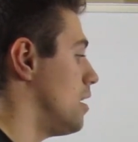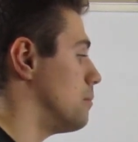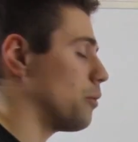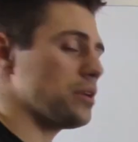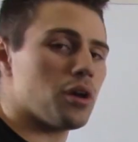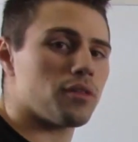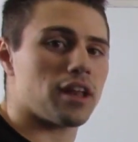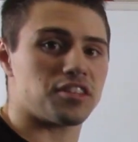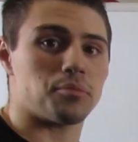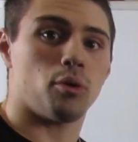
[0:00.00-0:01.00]
but we know
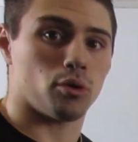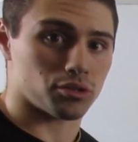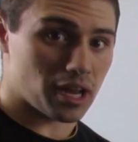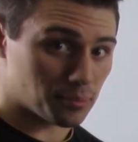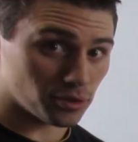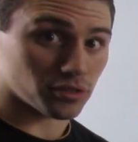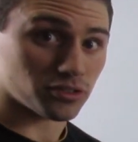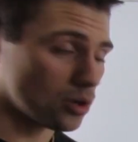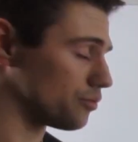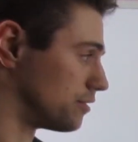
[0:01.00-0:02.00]
that is a polar aprotic
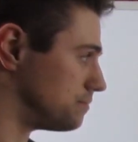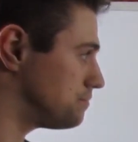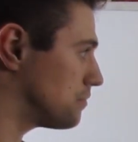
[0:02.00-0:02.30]
solvent.